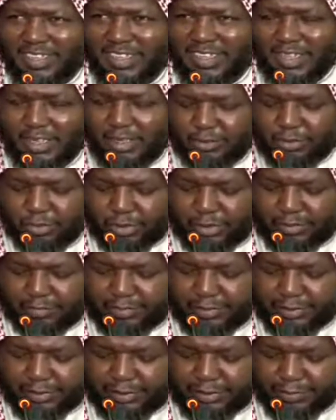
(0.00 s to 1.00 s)
So if
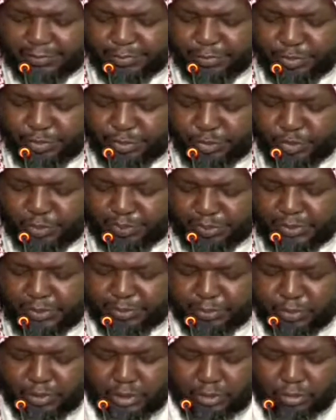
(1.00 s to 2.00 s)
they give you, you
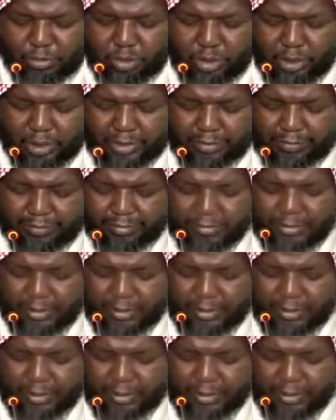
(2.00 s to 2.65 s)
put them to life.